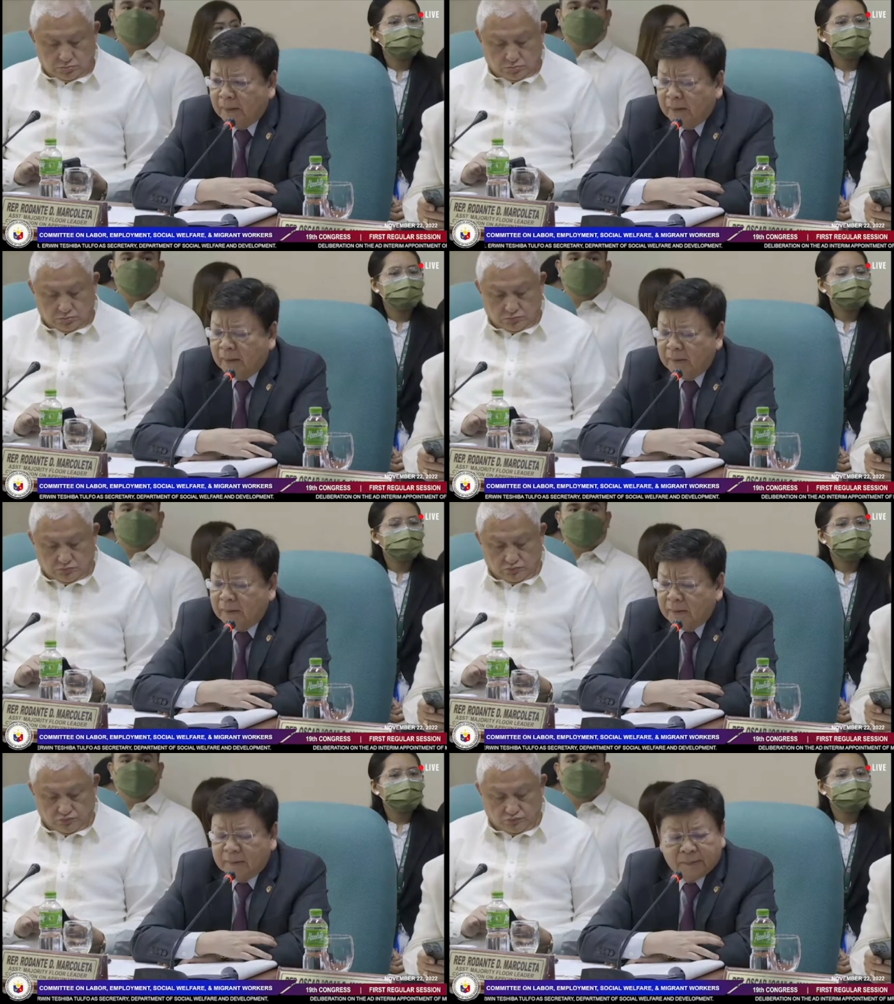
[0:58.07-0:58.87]
Speaker 1: a
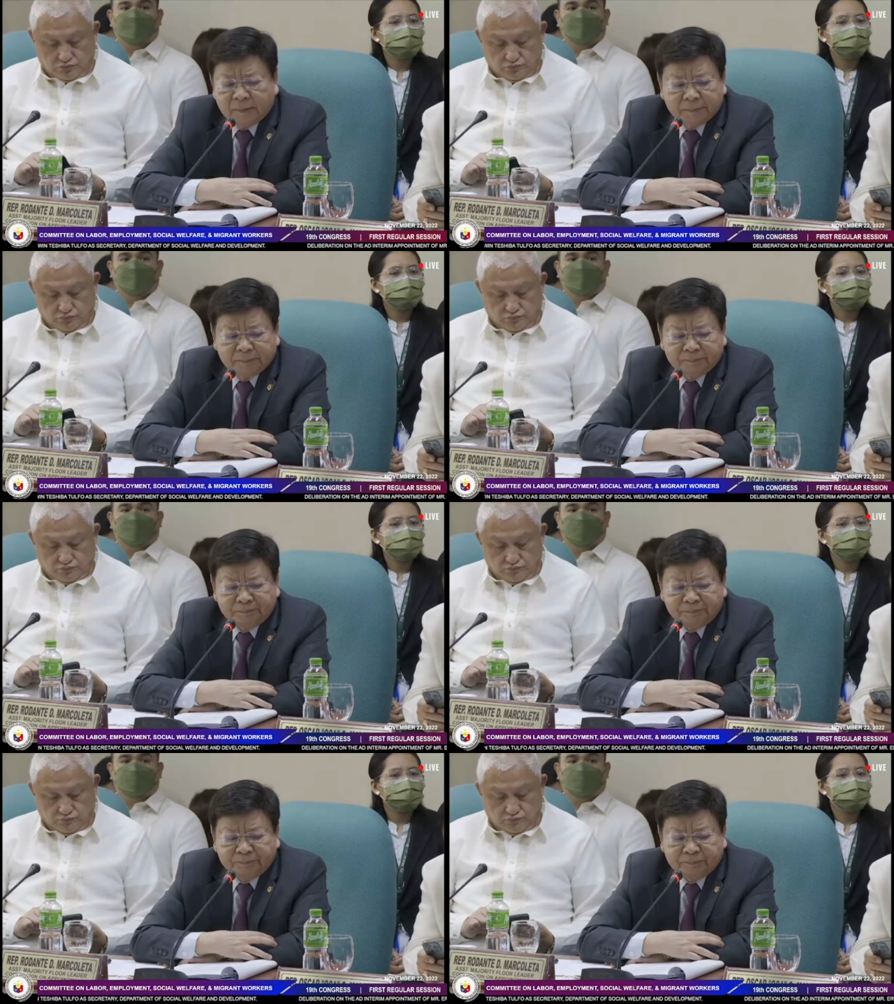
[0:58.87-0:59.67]
uh,
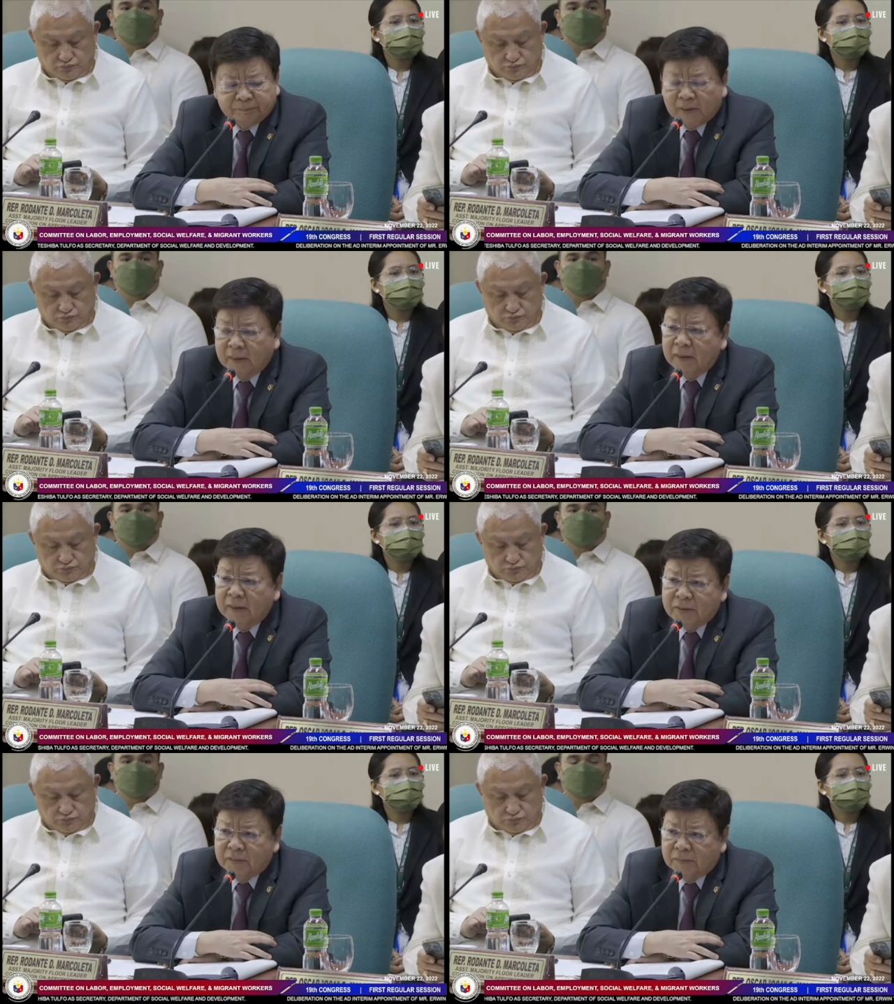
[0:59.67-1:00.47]
an
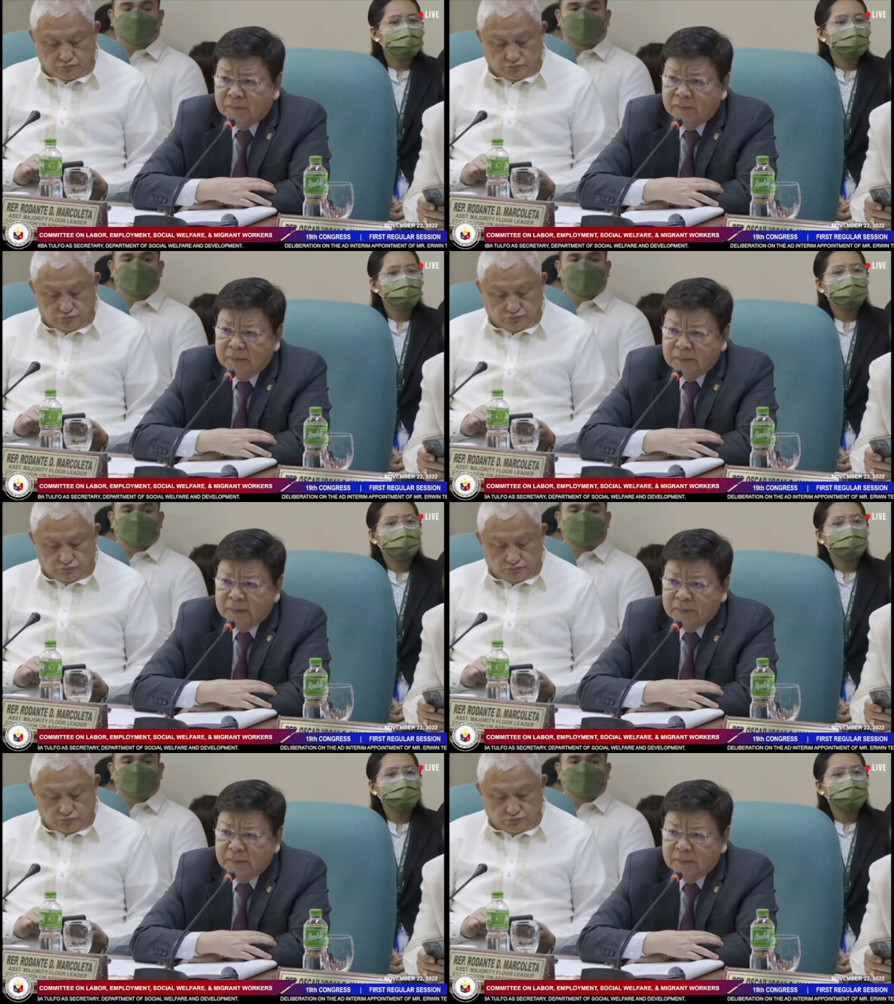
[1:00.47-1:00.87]
issue